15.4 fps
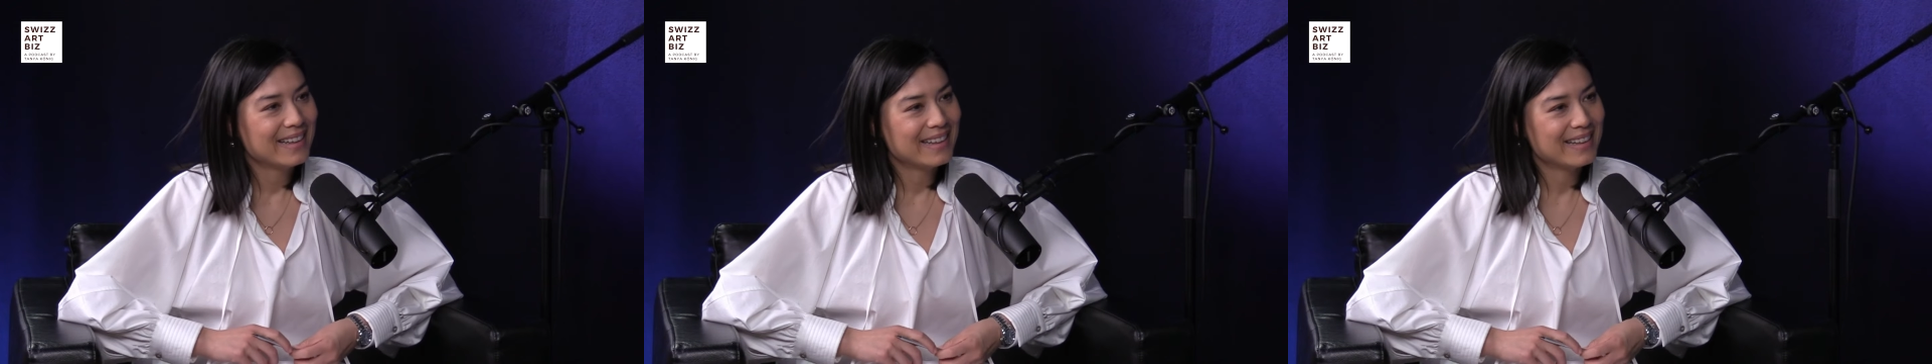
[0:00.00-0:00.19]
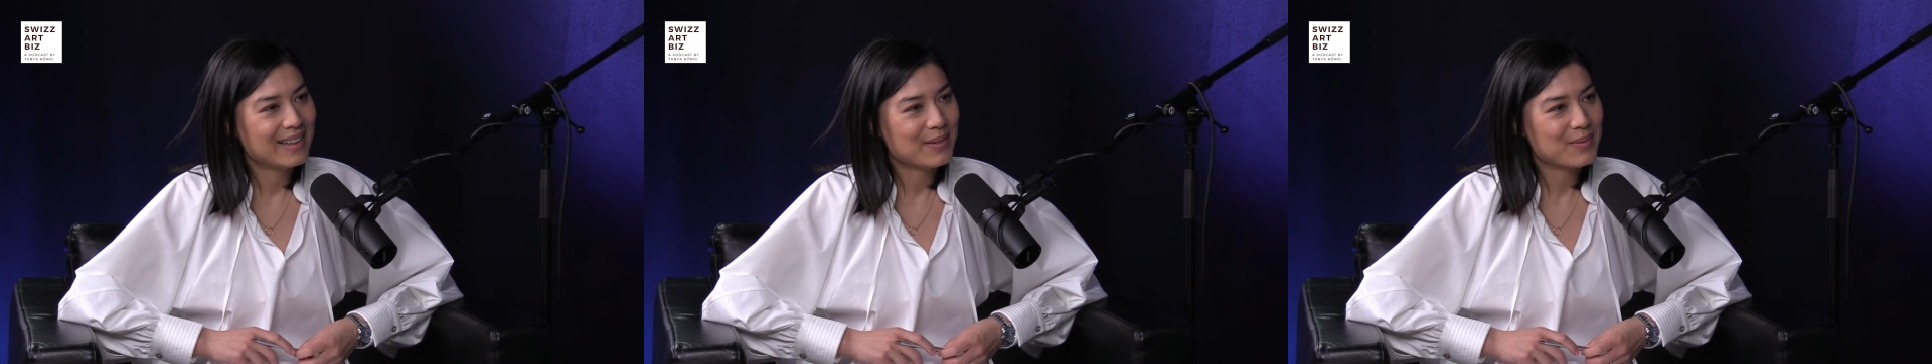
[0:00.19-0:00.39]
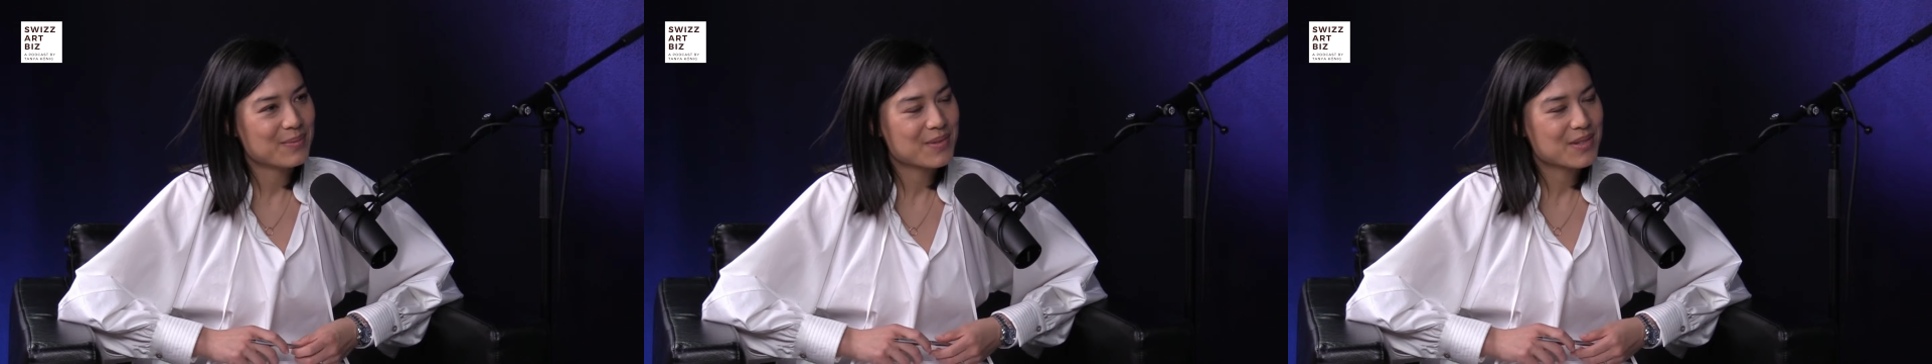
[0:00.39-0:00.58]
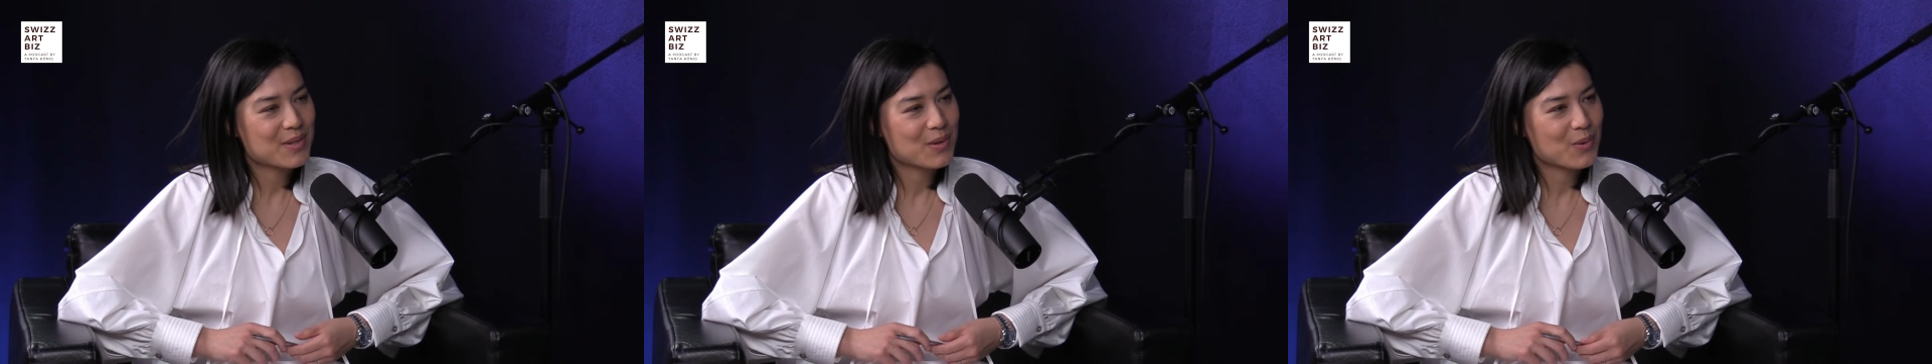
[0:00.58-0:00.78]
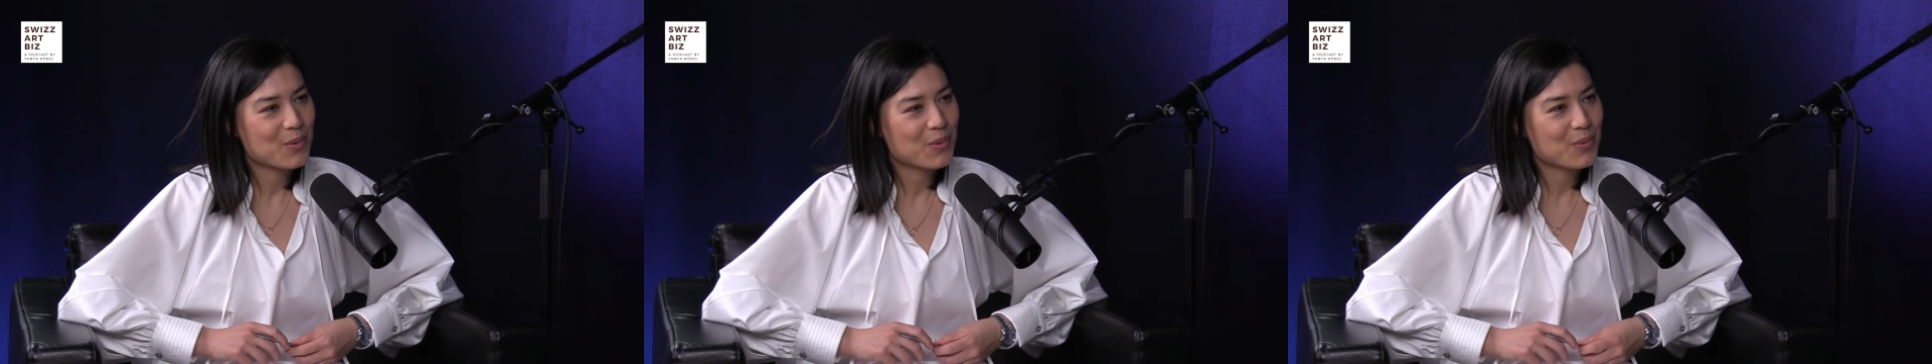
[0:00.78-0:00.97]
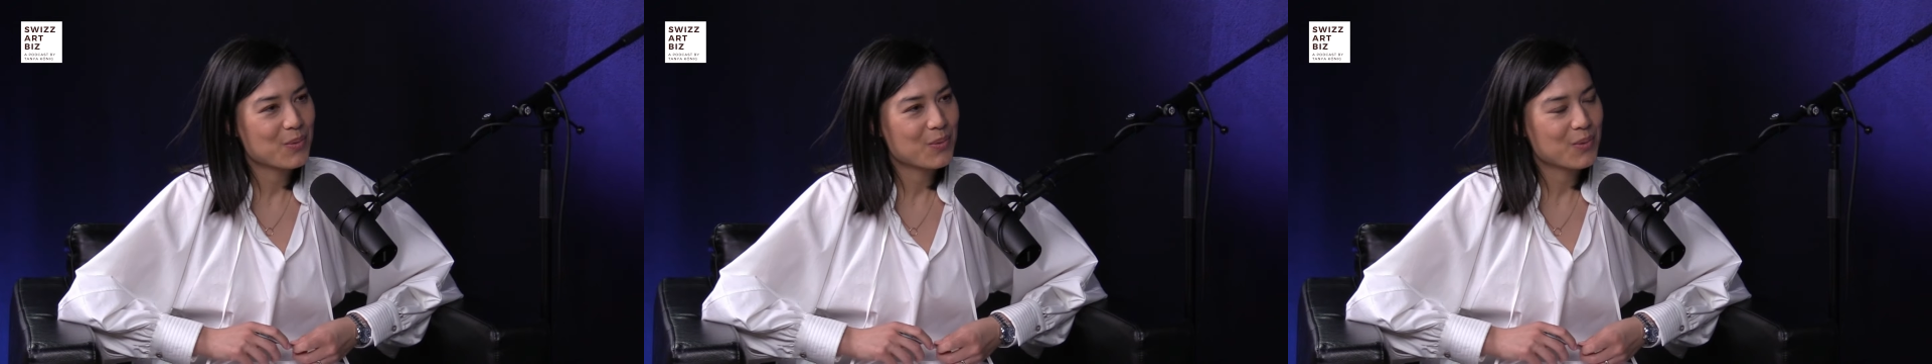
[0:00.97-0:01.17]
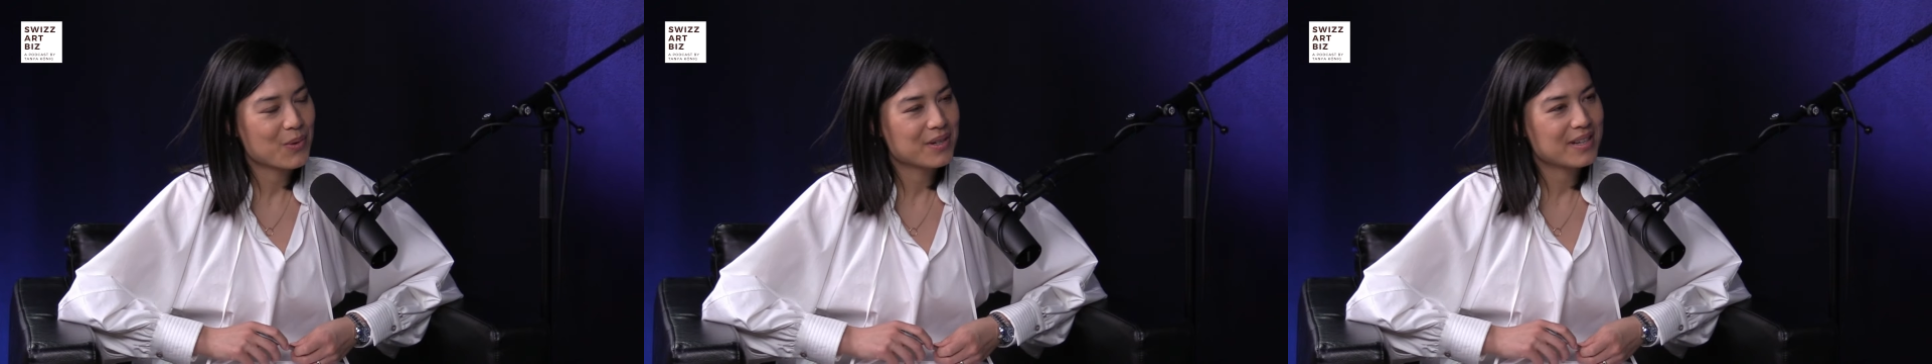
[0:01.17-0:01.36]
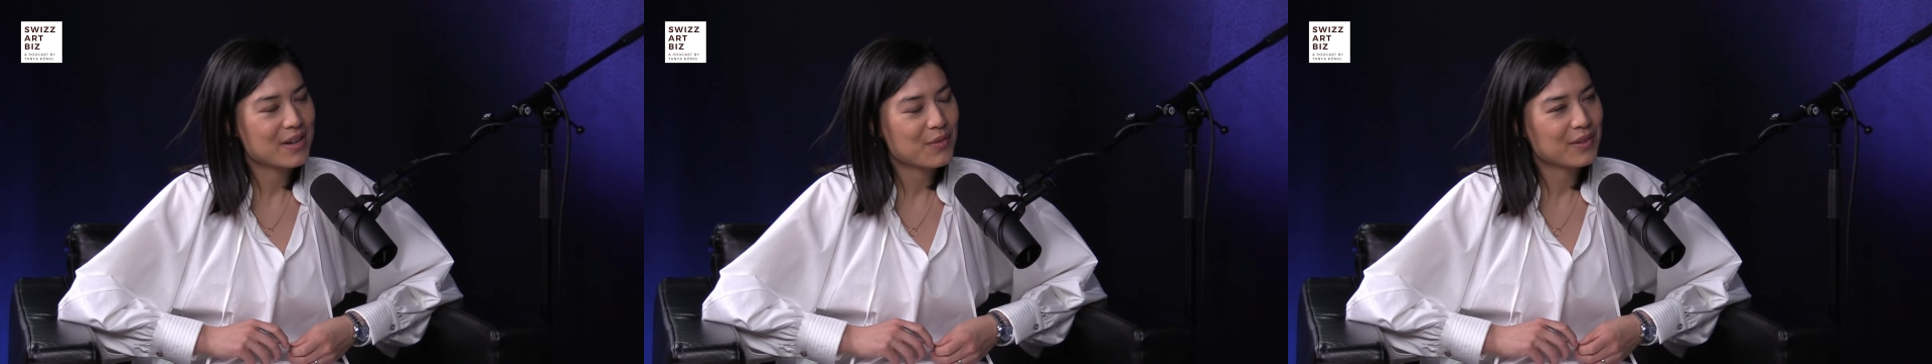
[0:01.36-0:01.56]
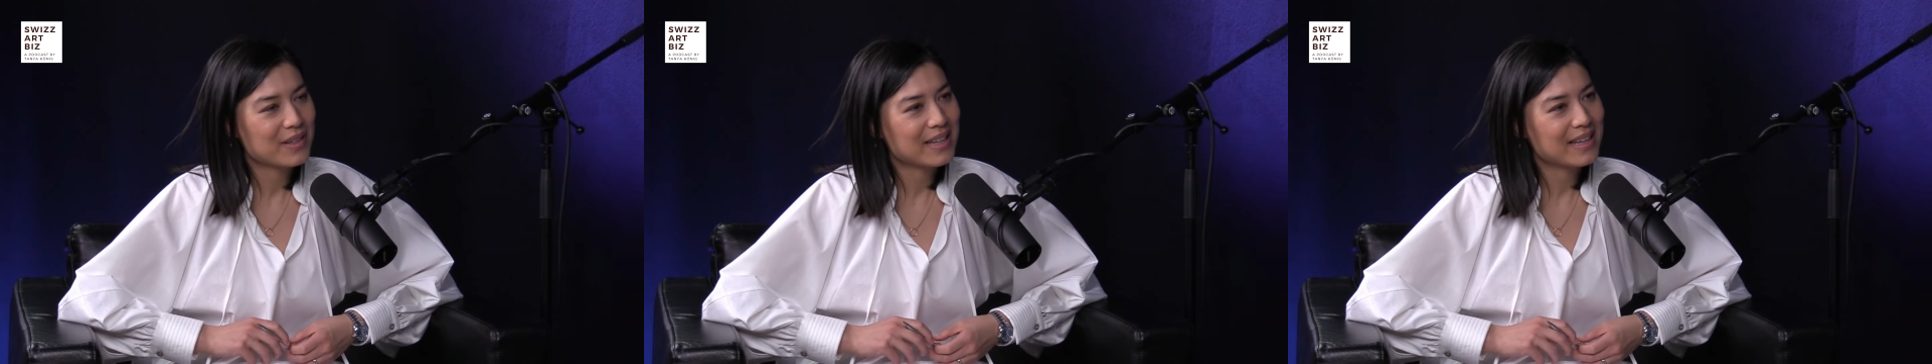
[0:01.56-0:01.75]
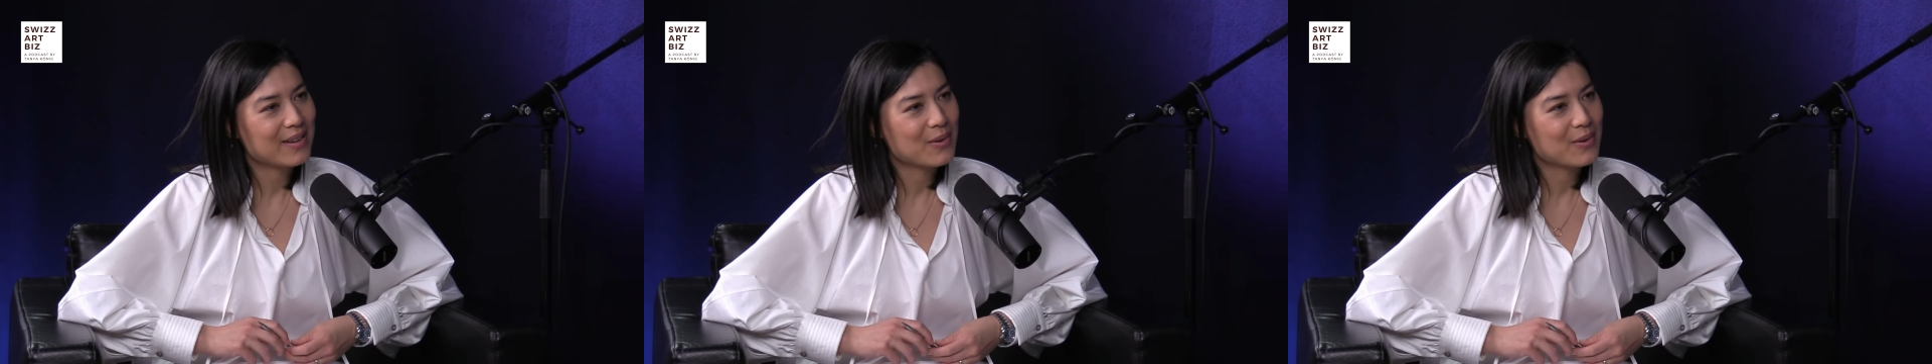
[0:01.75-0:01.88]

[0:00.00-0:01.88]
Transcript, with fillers: Um, so we're definitely